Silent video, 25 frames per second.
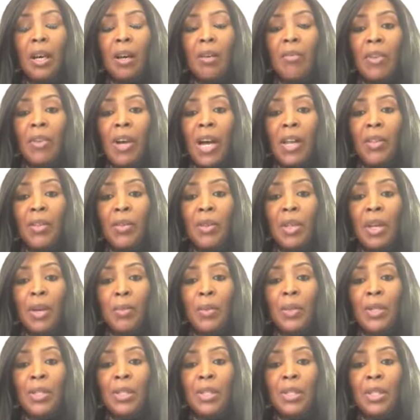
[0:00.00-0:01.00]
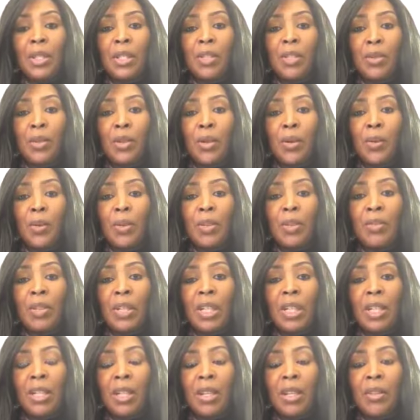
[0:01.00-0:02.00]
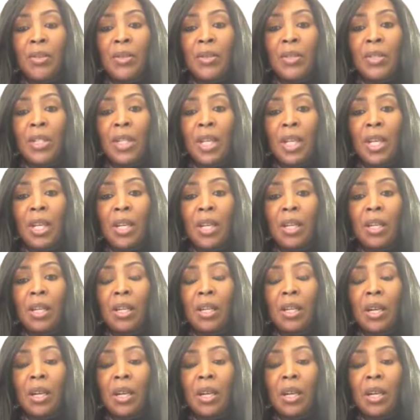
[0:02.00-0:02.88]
a father that was, living in another state,